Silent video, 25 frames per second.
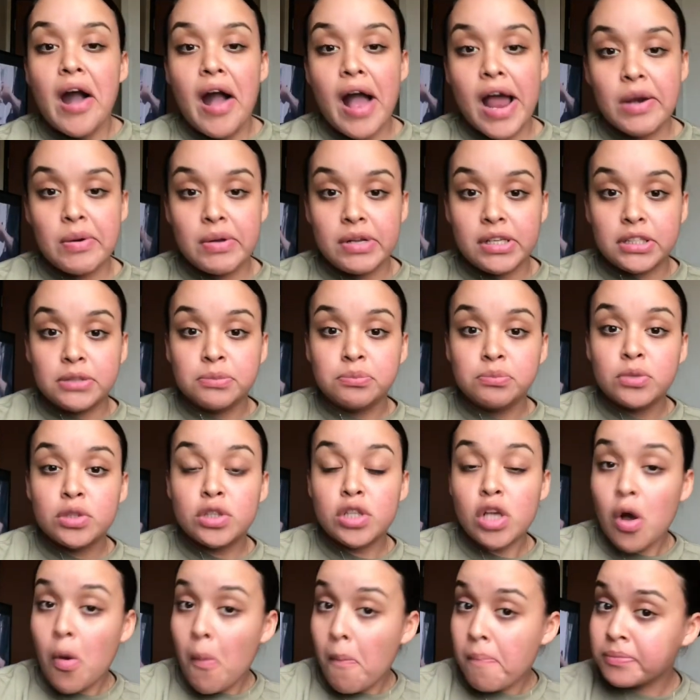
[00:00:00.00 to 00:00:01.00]
Anyways,
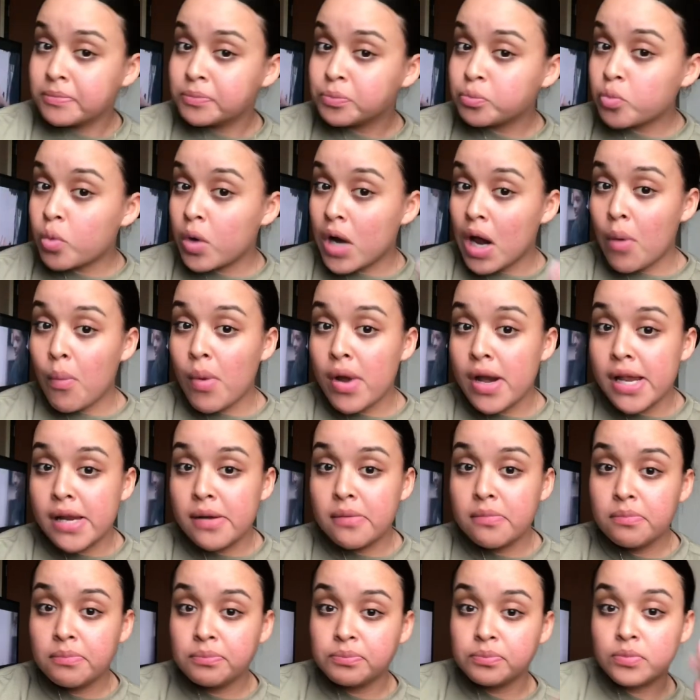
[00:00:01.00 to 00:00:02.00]
so when I went
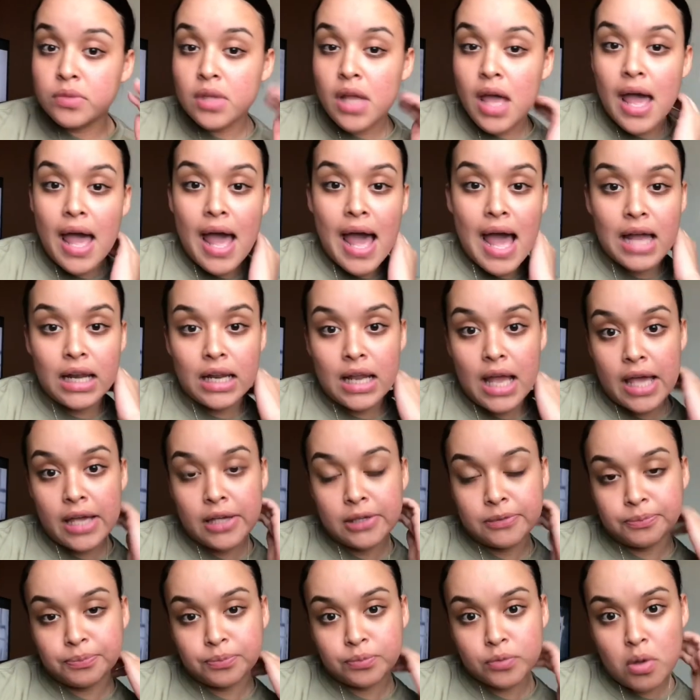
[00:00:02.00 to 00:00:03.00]
in, I had
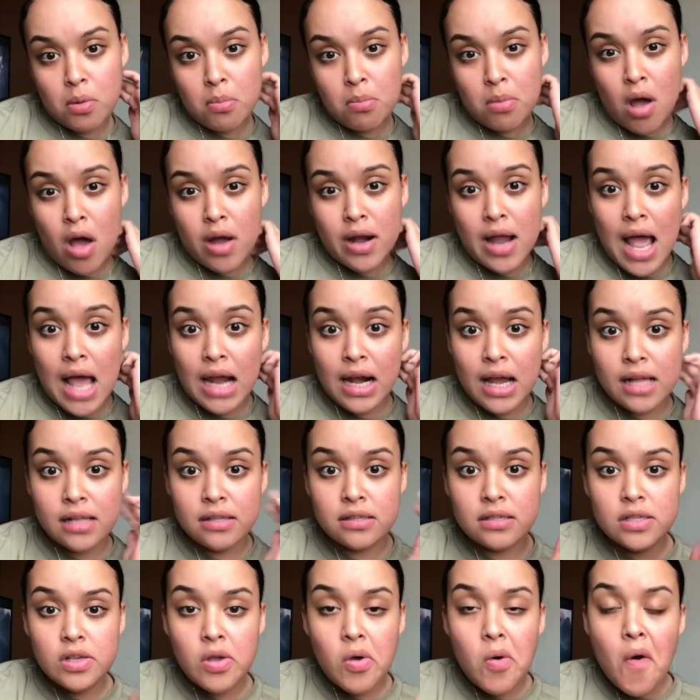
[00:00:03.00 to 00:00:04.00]
like blonde
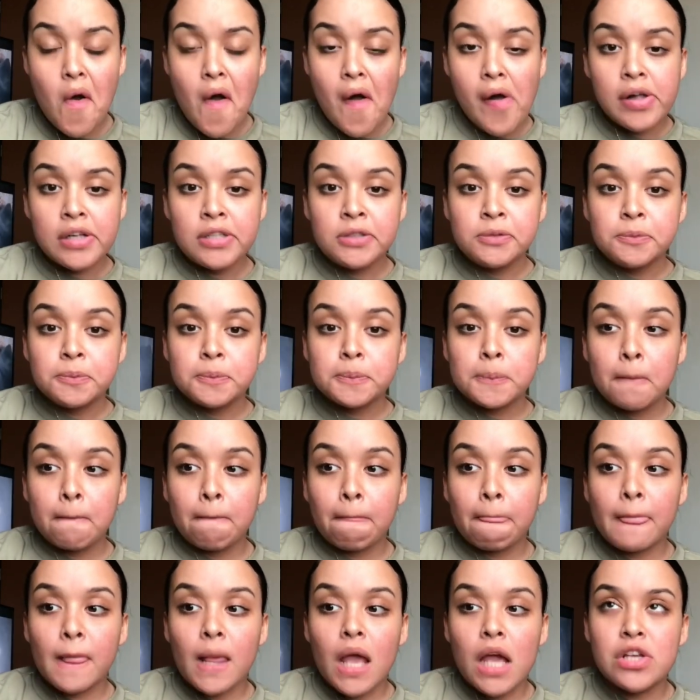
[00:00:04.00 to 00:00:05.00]
highlights.
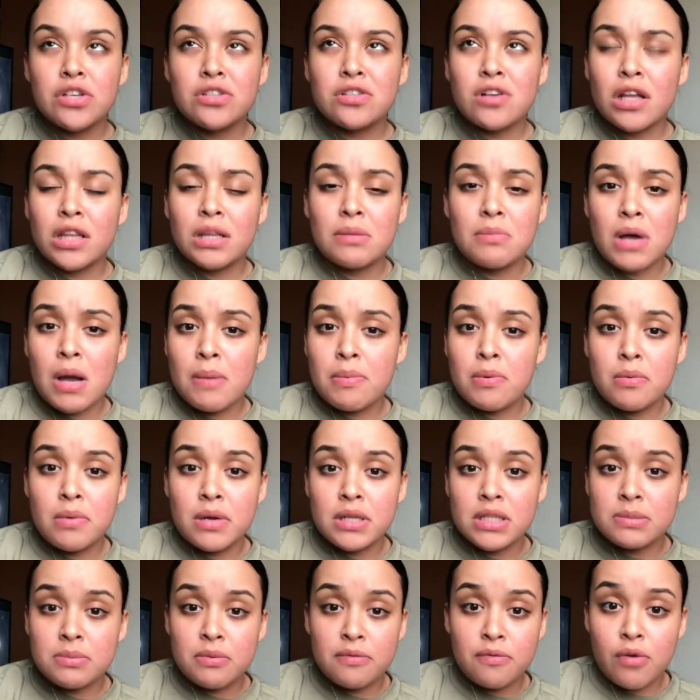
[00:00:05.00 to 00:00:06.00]
I just got them a couple
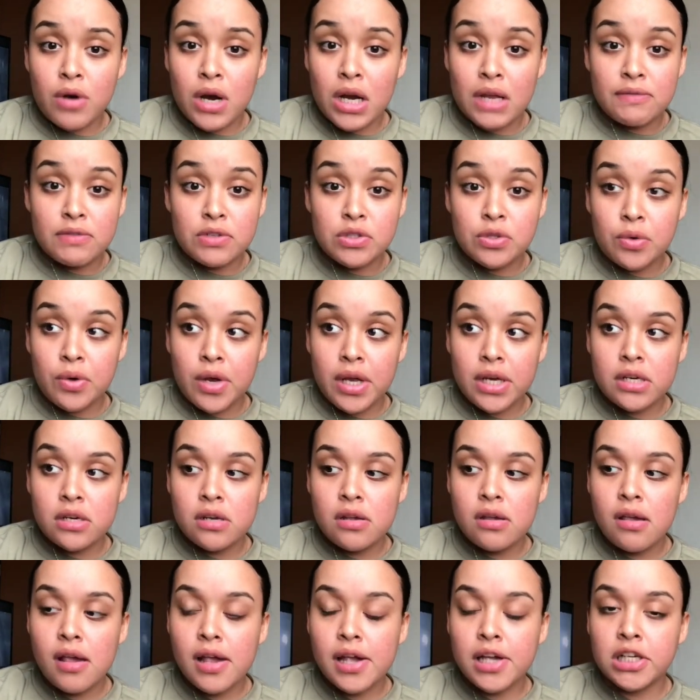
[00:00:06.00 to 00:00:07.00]
months before I even
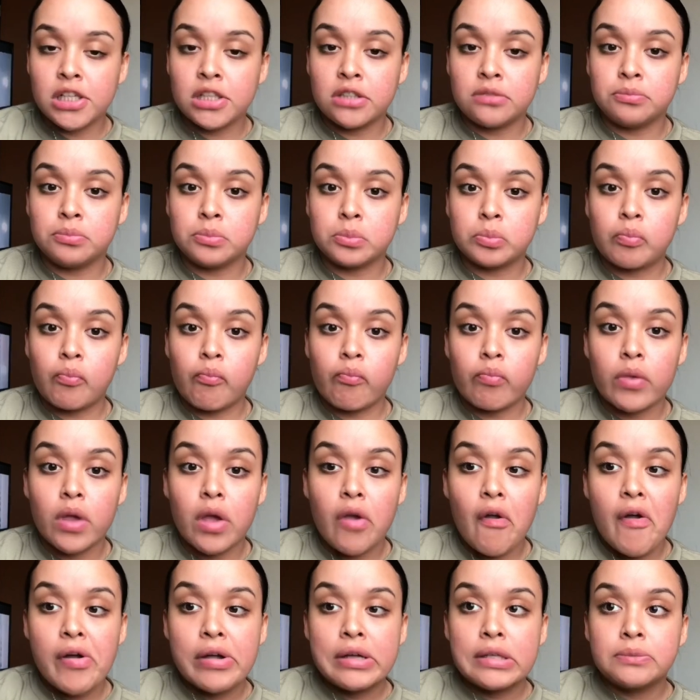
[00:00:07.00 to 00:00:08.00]
joined.
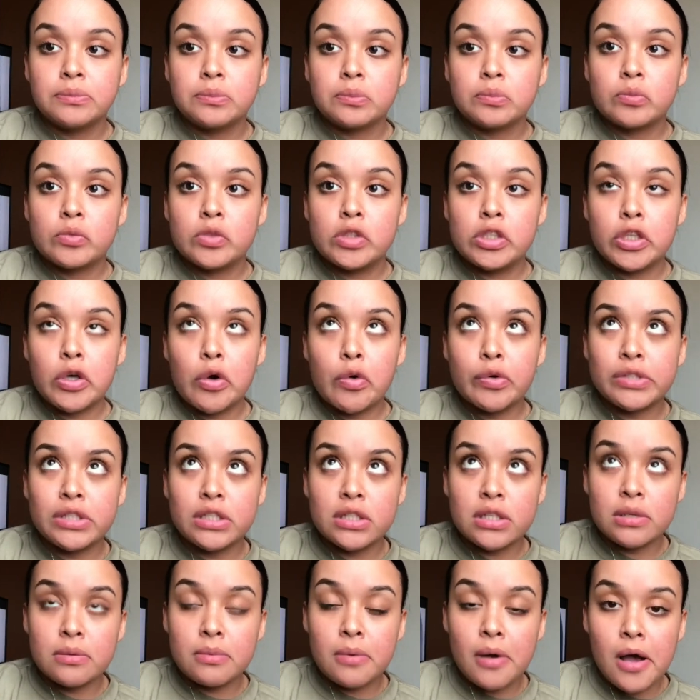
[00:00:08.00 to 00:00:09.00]
To go
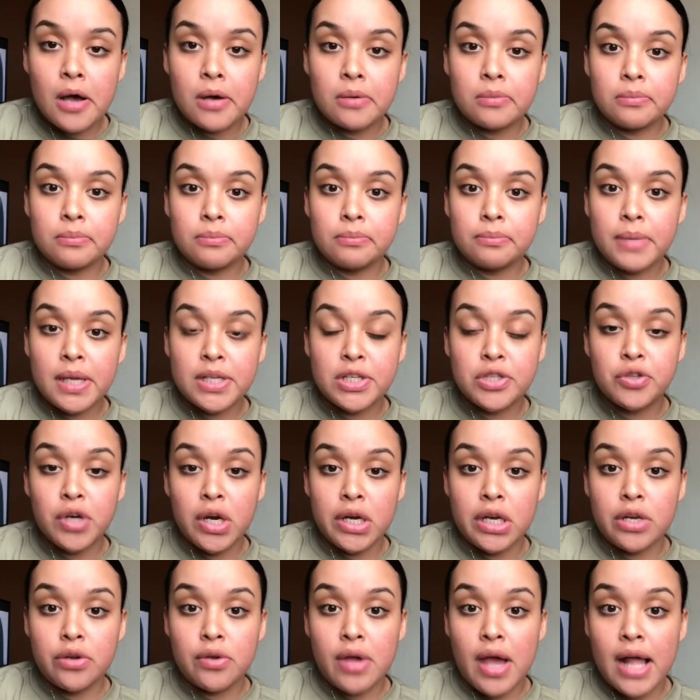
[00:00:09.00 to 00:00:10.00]
to the basic
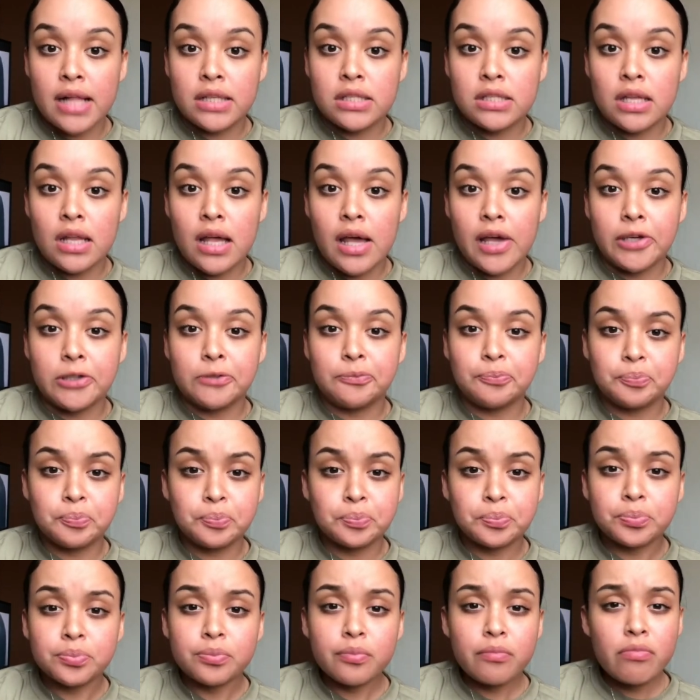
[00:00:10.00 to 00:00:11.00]
training, you had to like
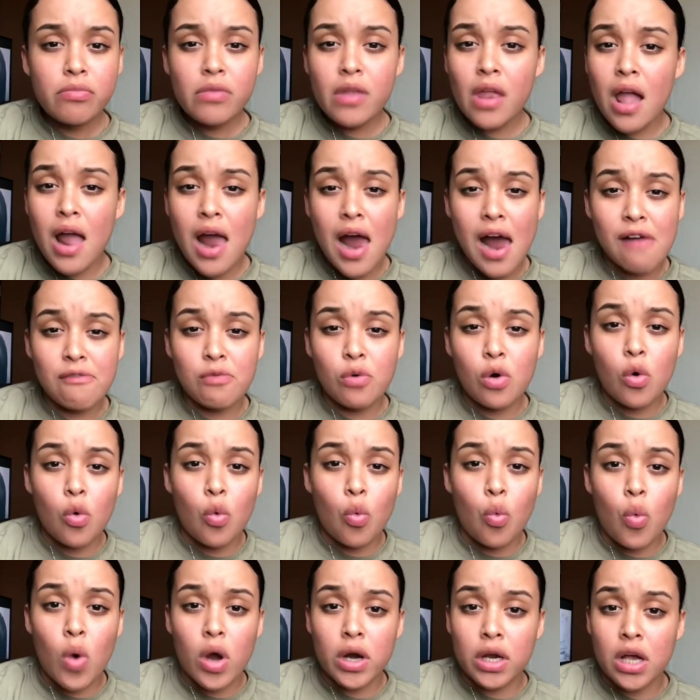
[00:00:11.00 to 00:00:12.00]
have
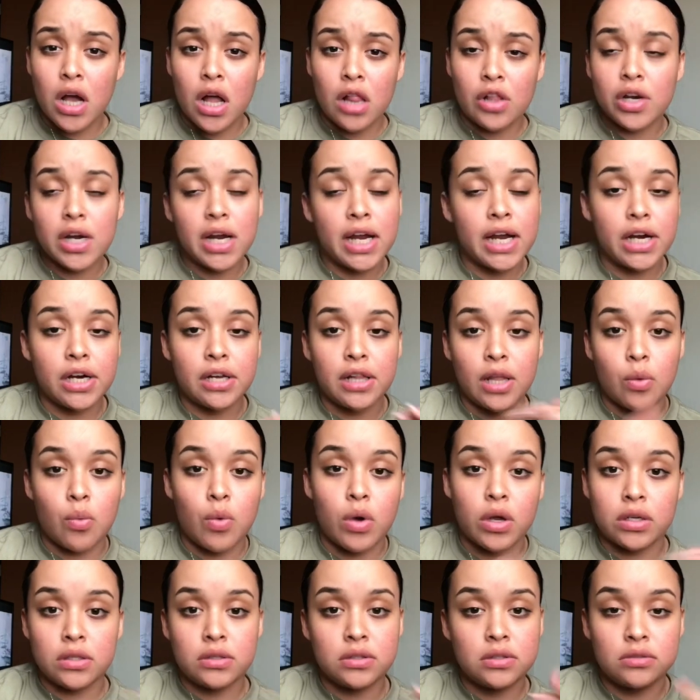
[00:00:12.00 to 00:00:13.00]
one color hair, like
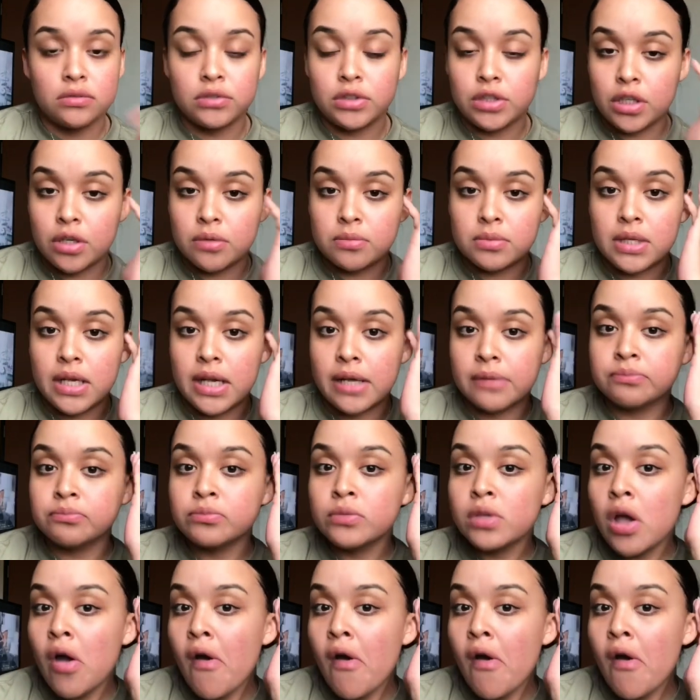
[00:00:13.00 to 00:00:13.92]
one, you know what I'm saying?